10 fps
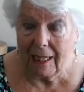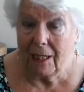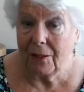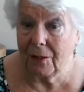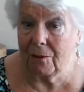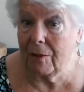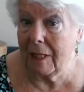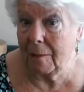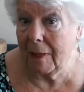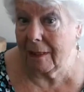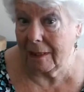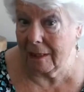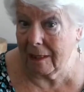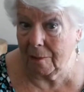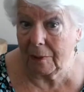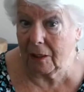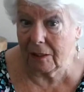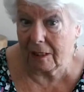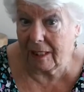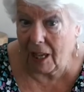that really matters, because
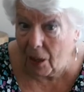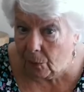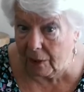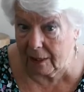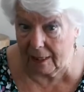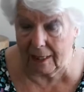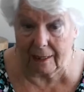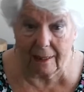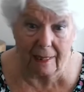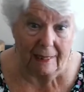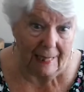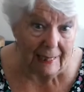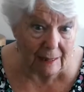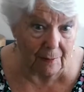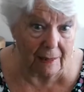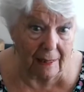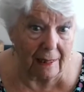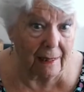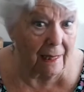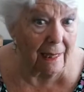it's the only thing that at the end of the day
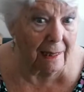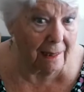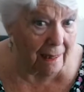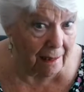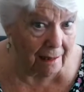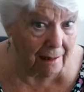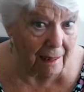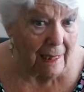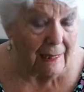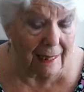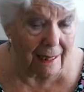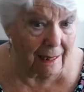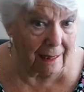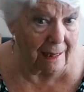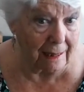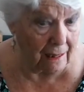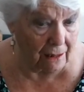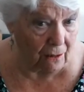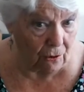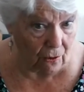that exists. That's the thing that
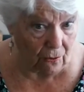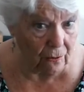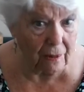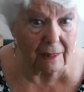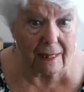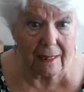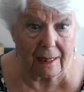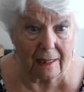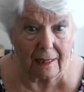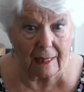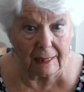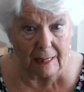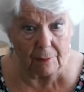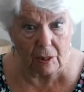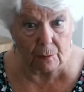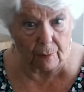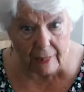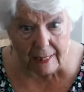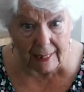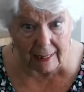goes on. That's the thing that keeps us
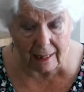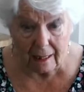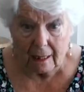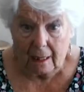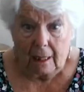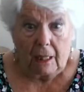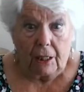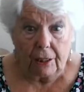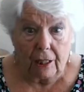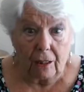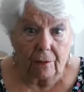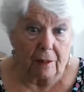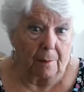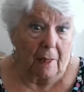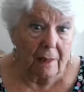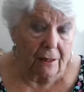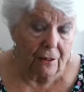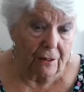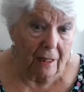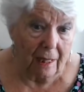breathing. This blood
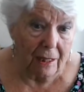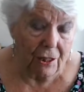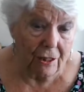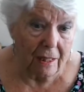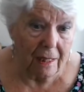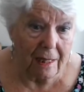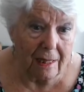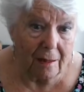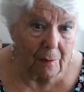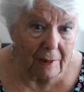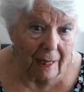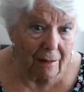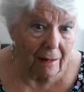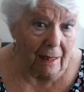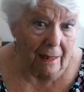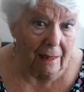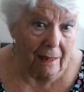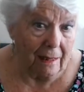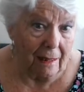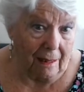circulation, and without that,
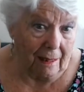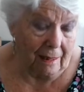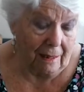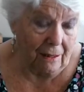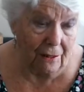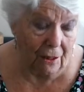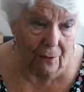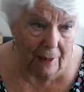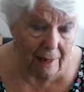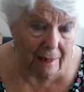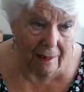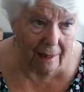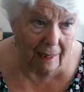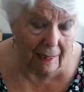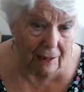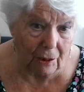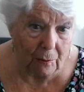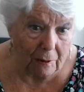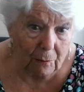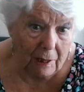you
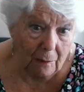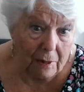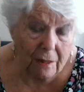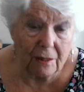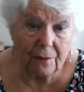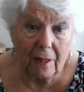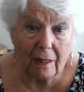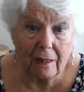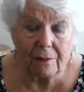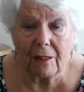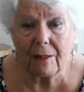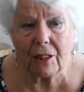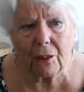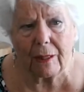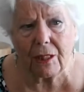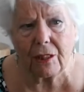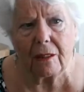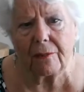wouldn't survive. So it's a question of,